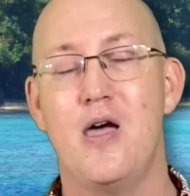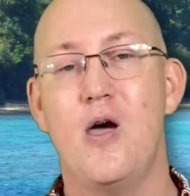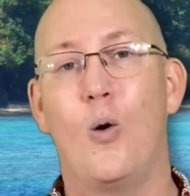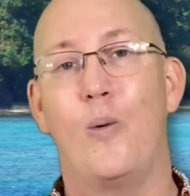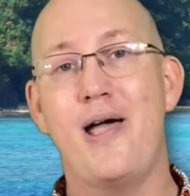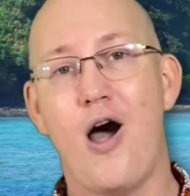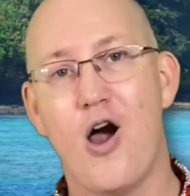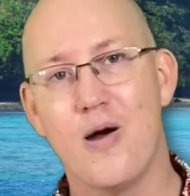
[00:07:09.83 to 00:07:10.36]

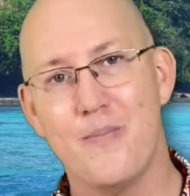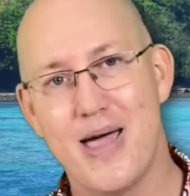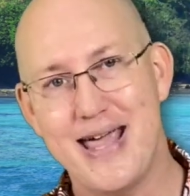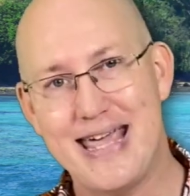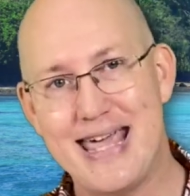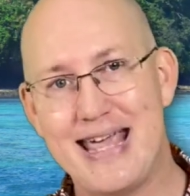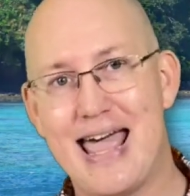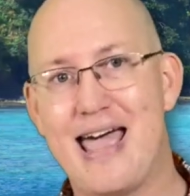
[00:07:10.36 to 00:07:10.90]
We are
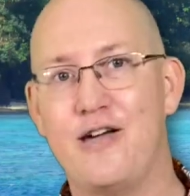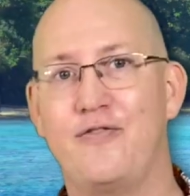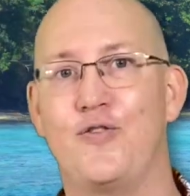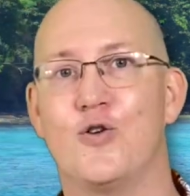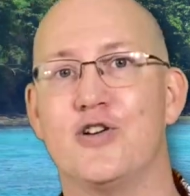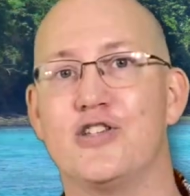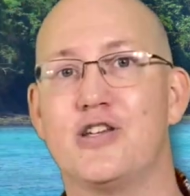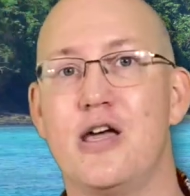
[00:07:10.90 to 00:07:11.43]
making
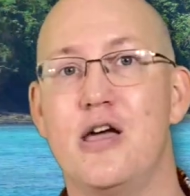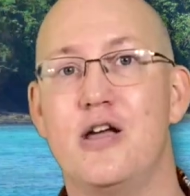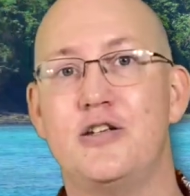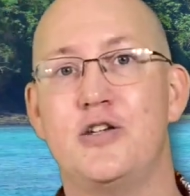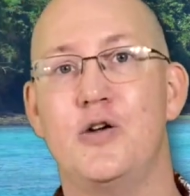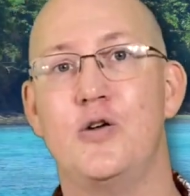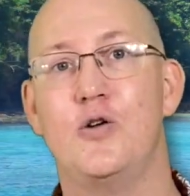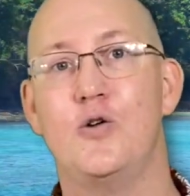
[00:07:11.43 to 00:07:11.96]
efforts
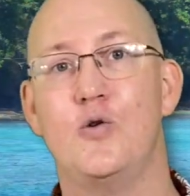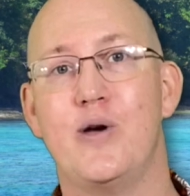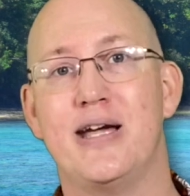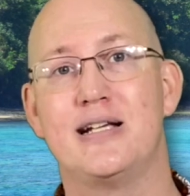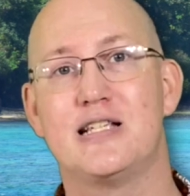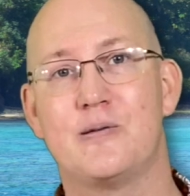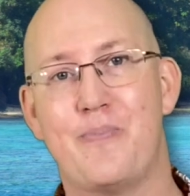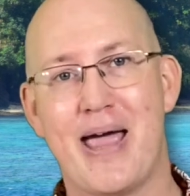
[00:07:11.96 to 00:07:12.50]
to
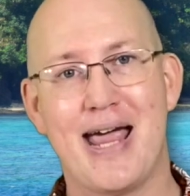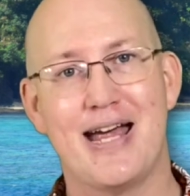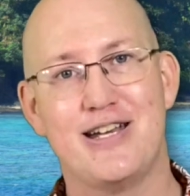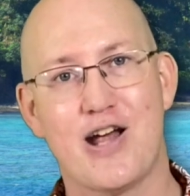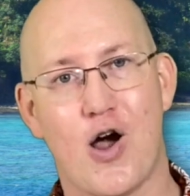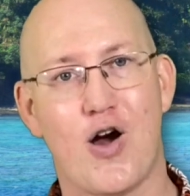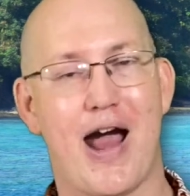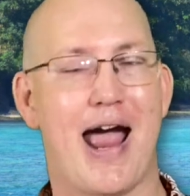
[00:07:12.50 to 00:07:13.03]
expand
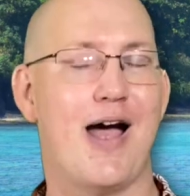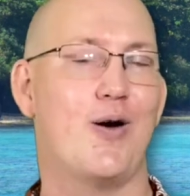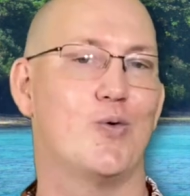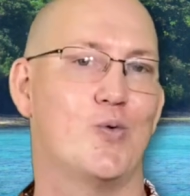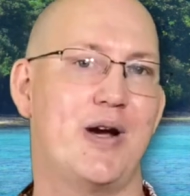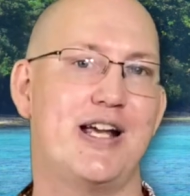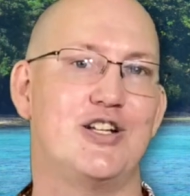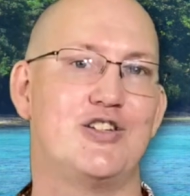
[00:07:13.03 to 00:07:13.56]
our
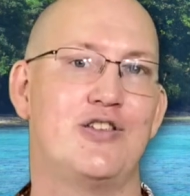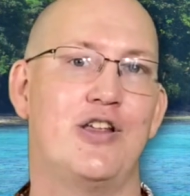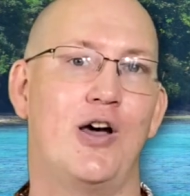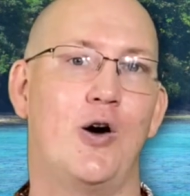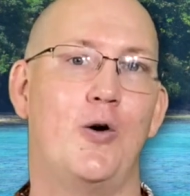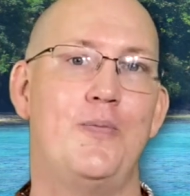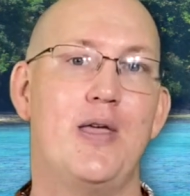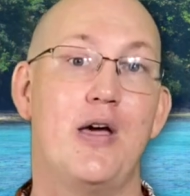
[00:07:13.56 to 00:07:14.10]
outreach,
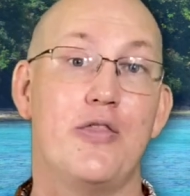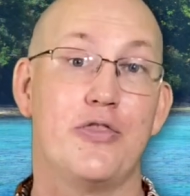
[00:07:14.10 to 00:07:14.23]
though,